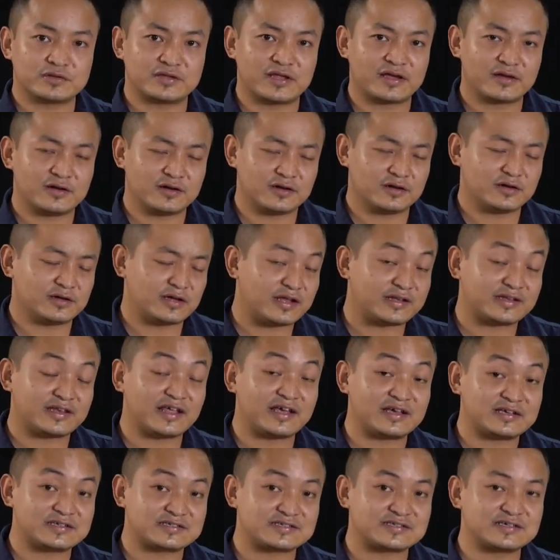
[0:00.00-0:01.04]
a
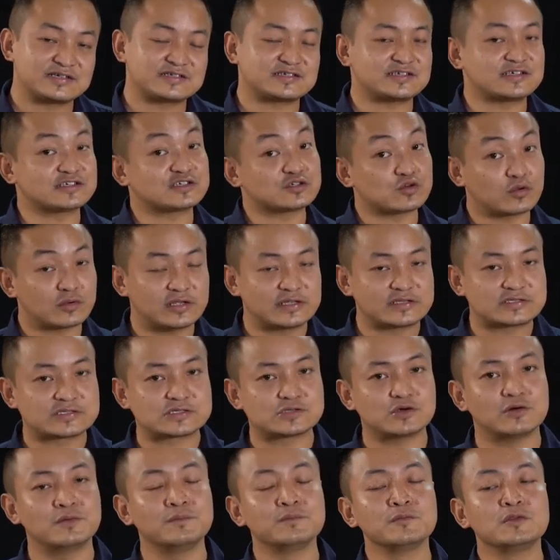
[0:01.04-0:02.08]
taste is a solid.
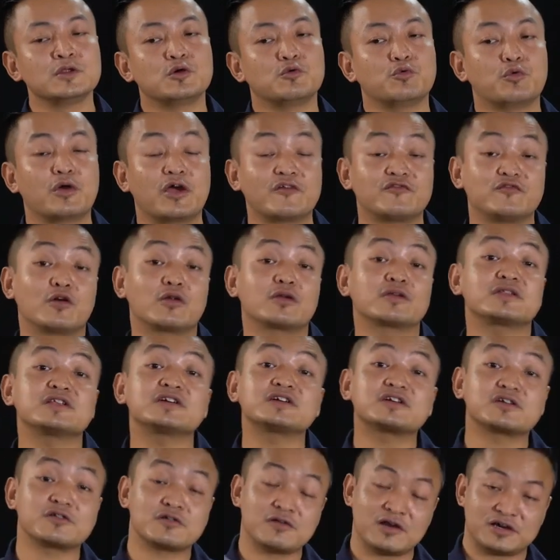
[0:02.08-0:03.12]
So we have
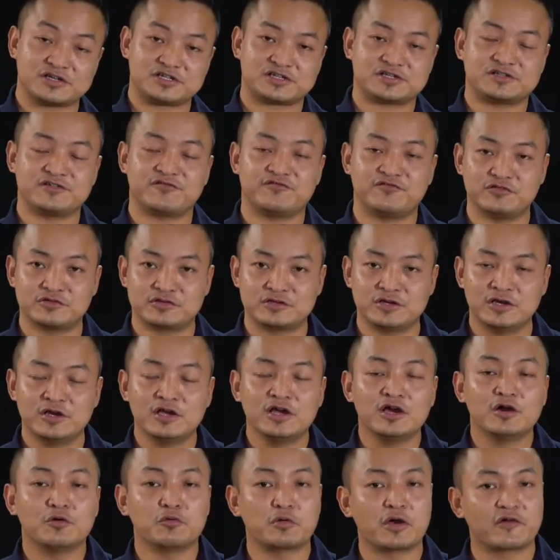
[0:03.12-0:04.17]
already crushed the food.
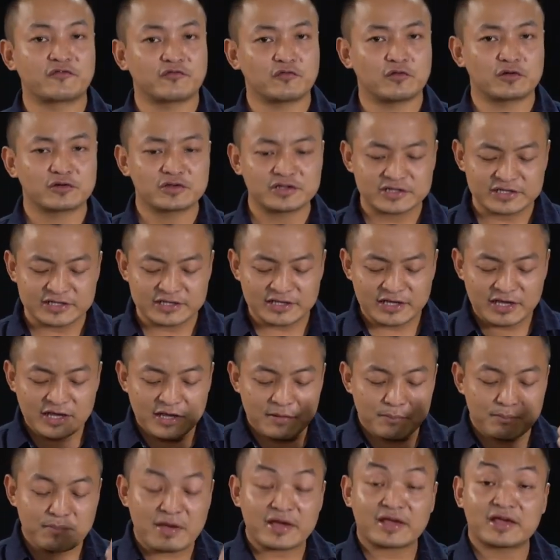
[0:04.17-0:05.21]
We have already
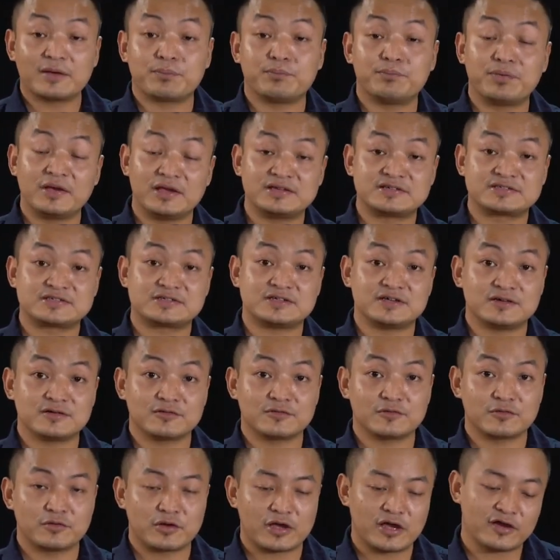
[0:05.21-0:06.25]
made a paste.
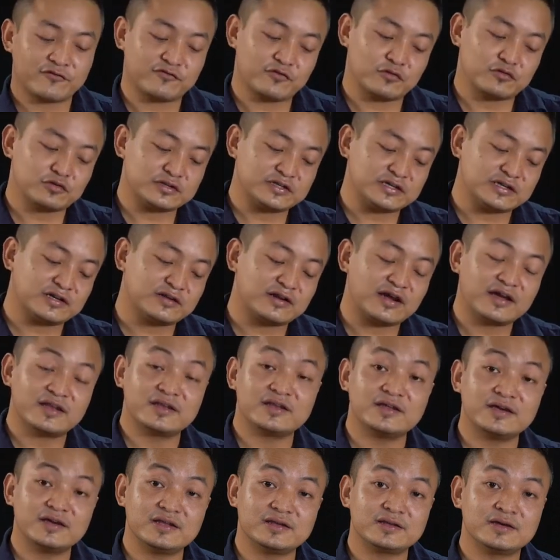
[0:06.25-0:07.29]
We have already
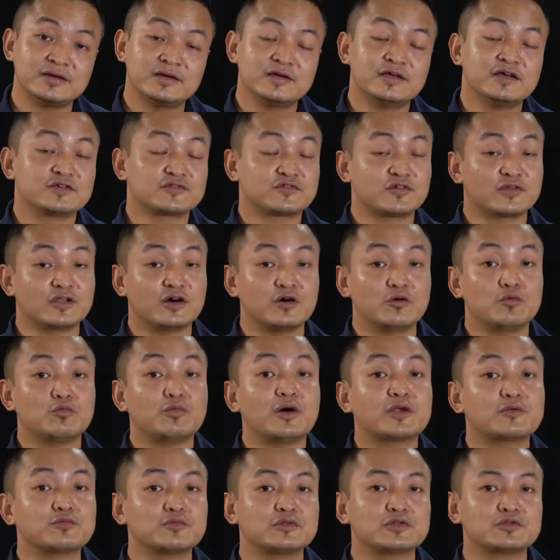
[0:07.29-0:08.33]
grind it. So now
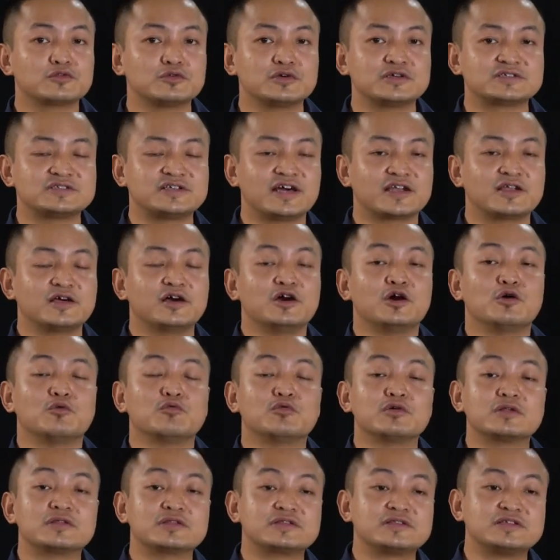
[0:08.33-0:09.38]
what we'll do is that
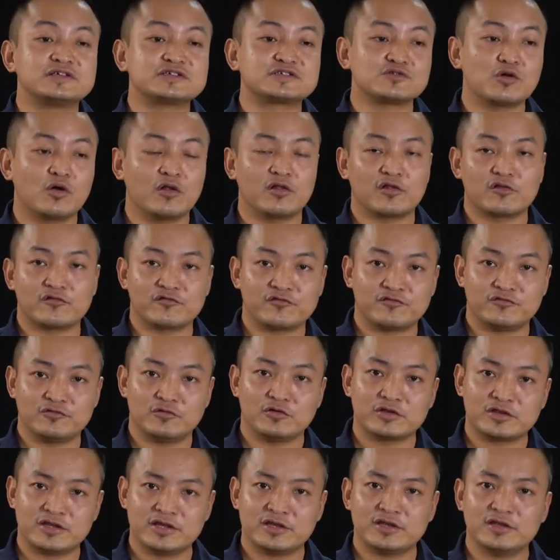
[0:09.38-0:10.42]
we'll dissolve,
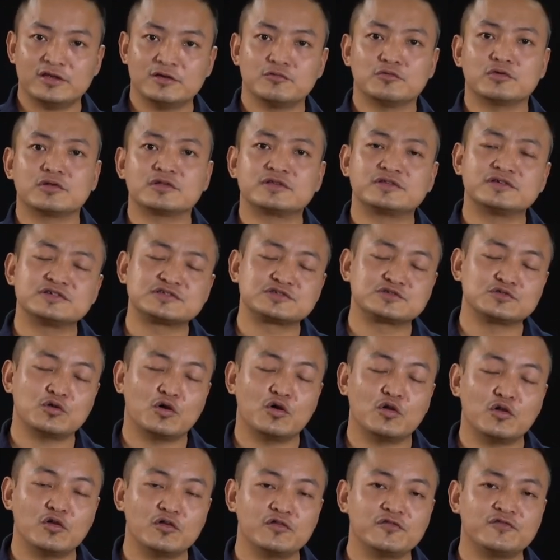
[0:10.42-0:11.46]
okay? We'll
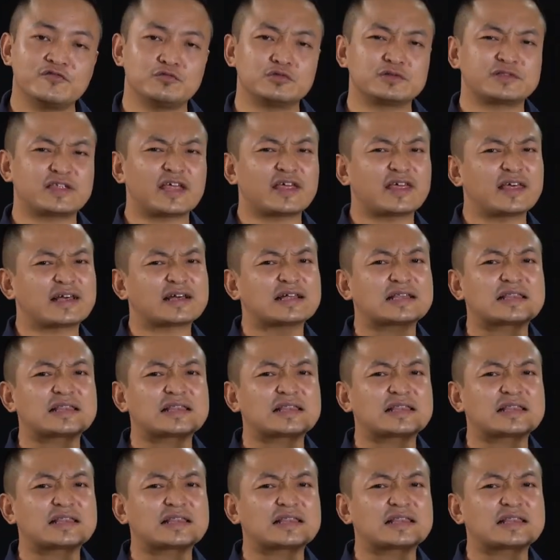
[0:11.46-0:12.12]
dissolve, we'll take a